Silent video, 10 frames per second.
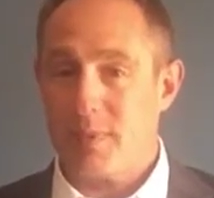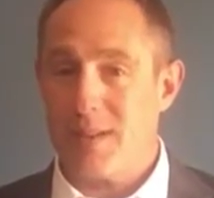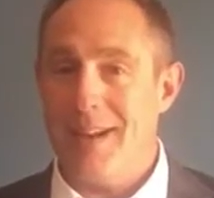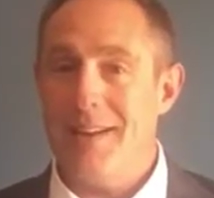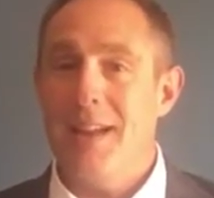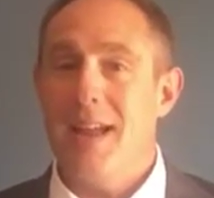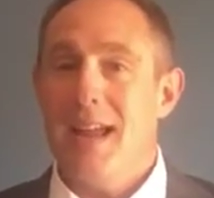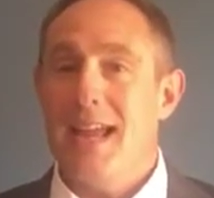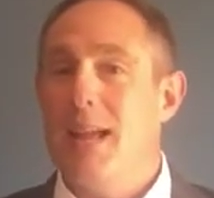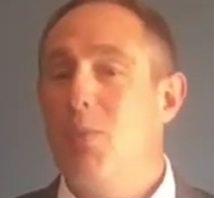And
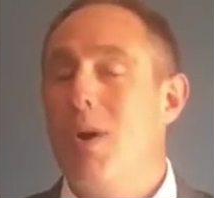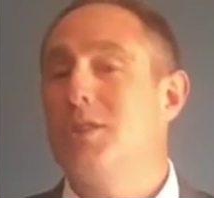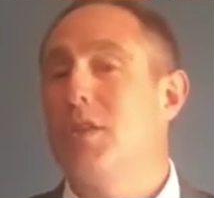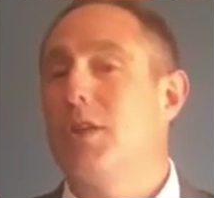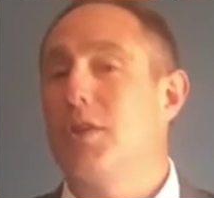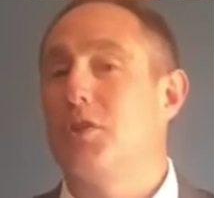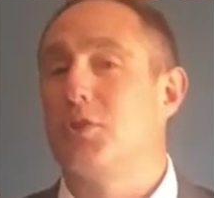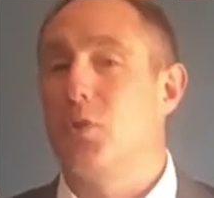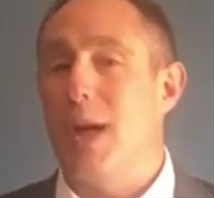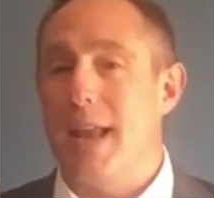he wants to look at the
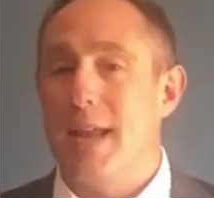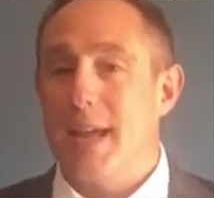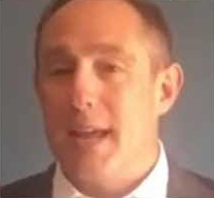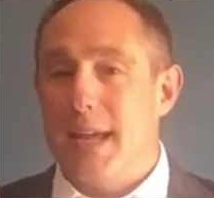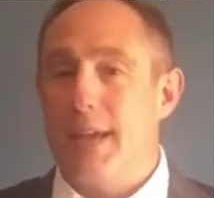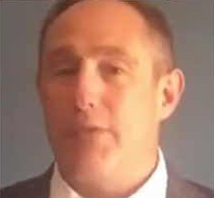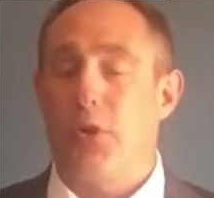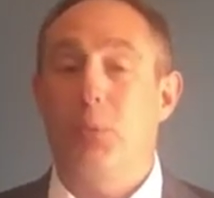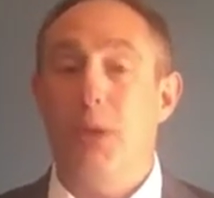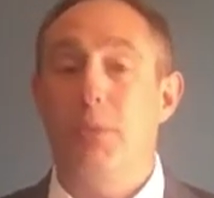school, and he
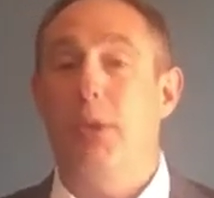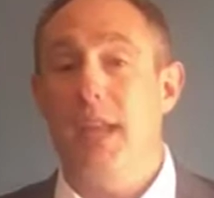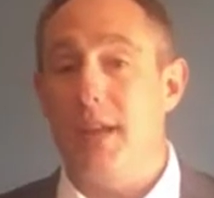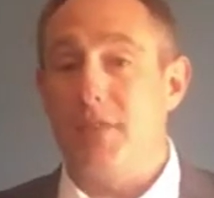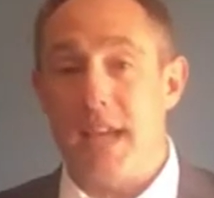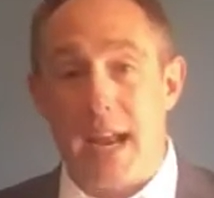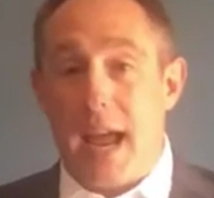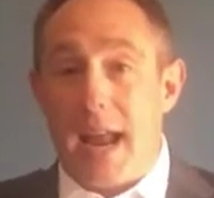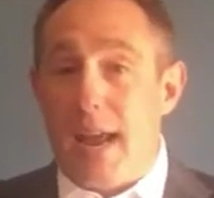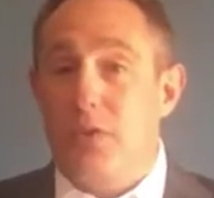firmly believes, and
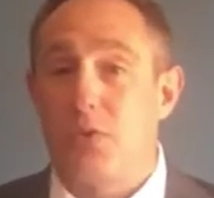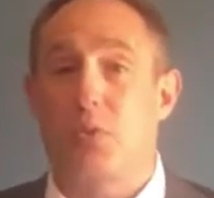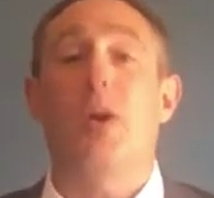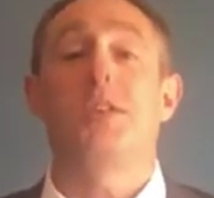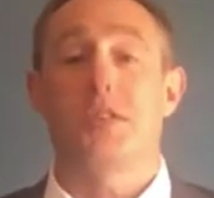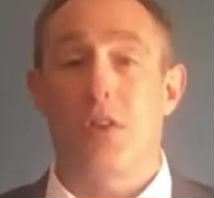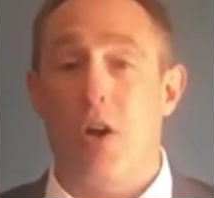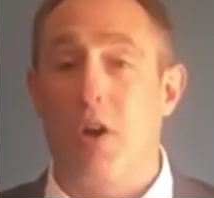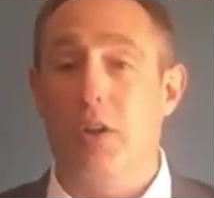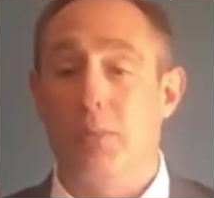I trust
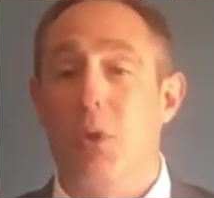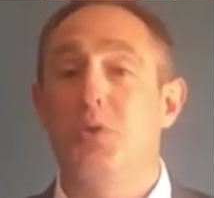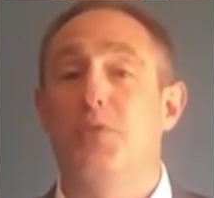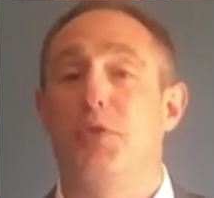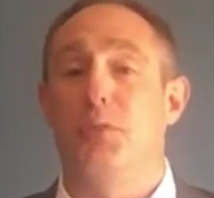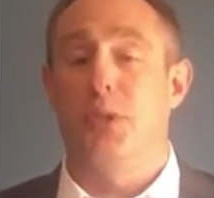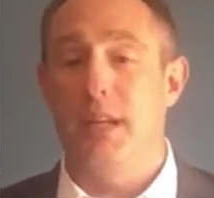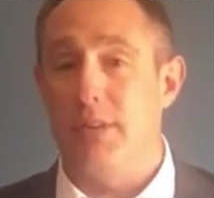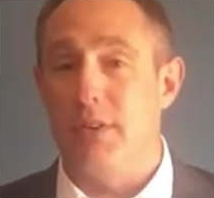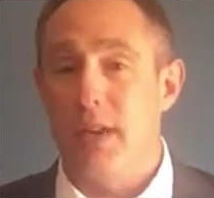most of you
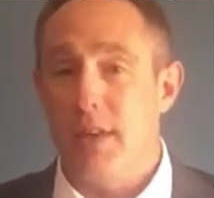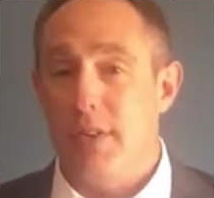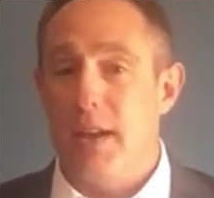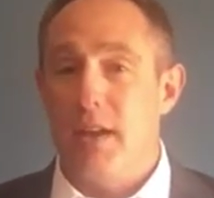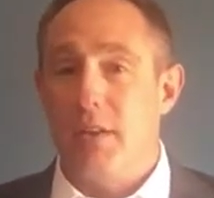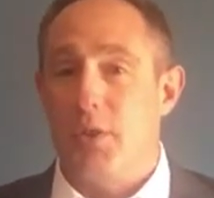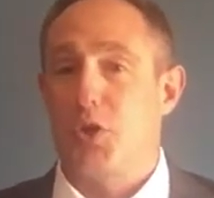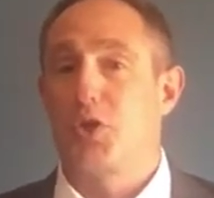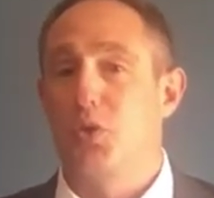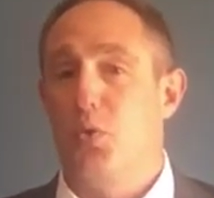believe that the
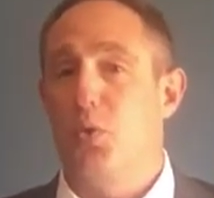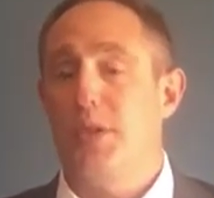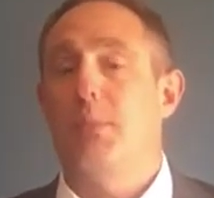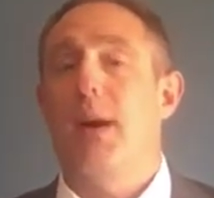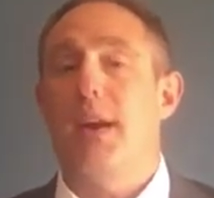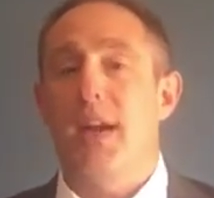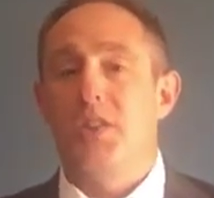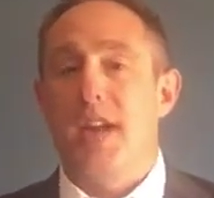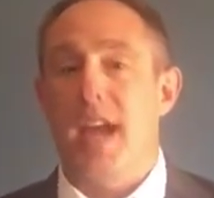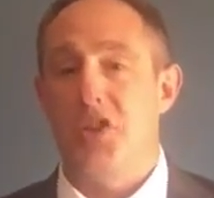school is about
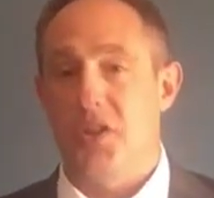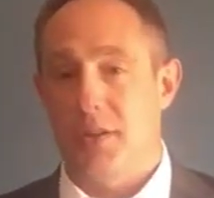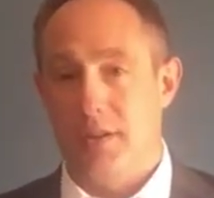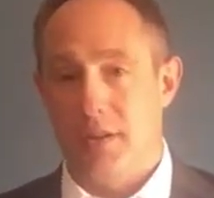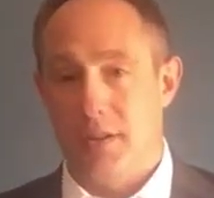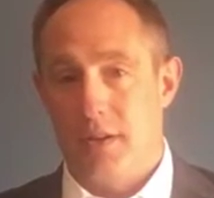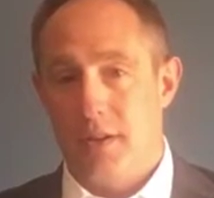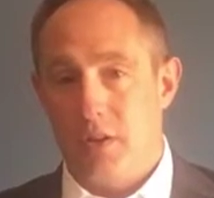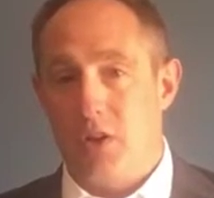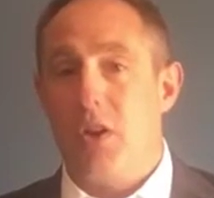education.
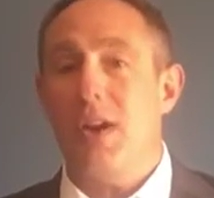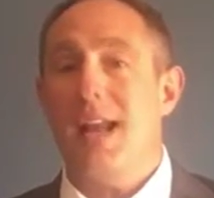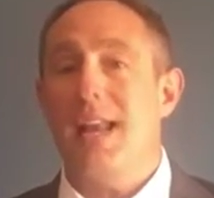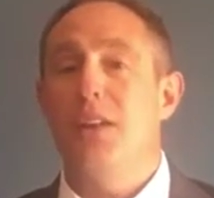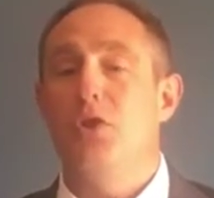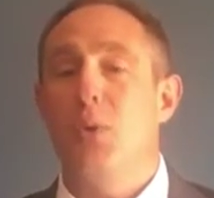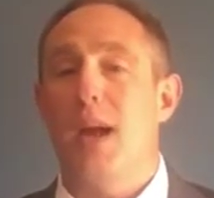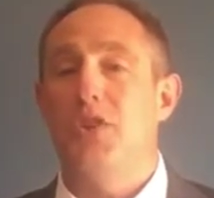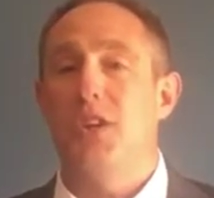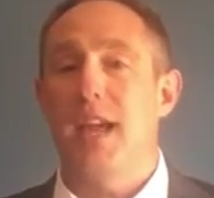Y'all got into
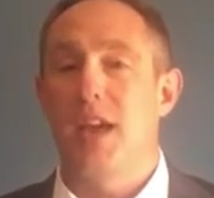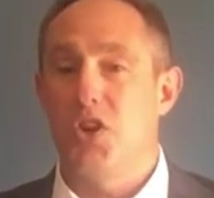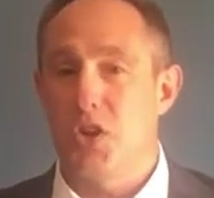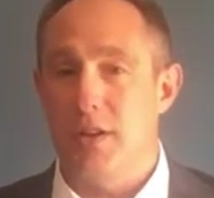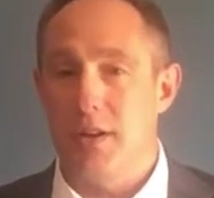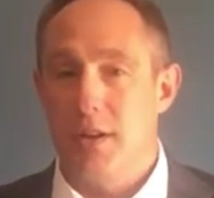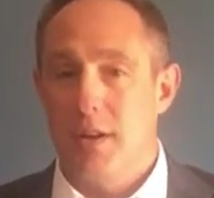education